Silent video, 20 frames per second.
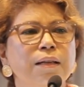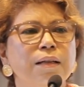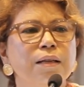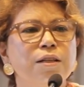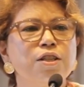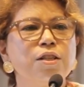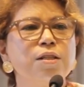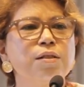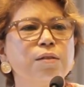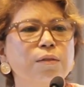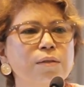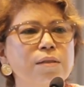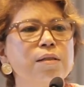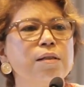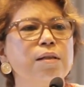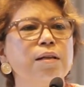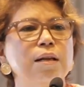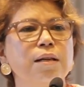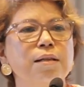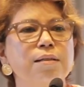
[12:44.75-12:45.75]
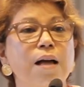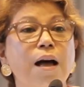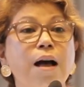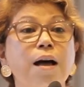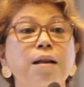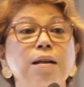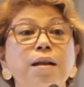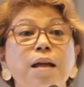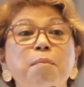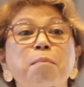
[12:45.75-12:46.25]
she's considered as
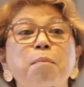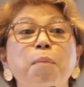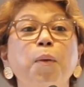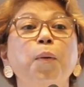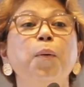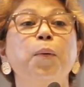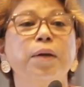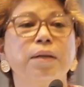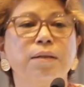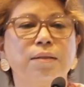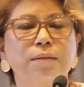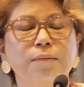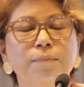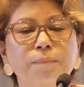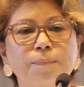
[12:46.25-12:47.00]
unemployed.